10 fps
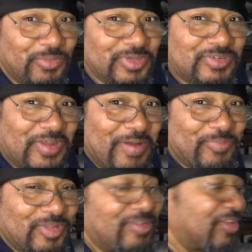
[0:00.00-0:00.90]
What's
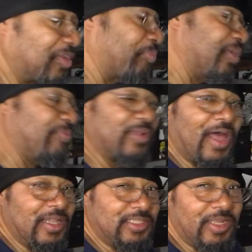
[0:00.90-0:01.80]
up? To the
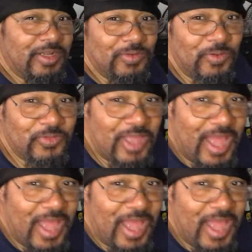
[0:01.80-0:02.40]
people out there in North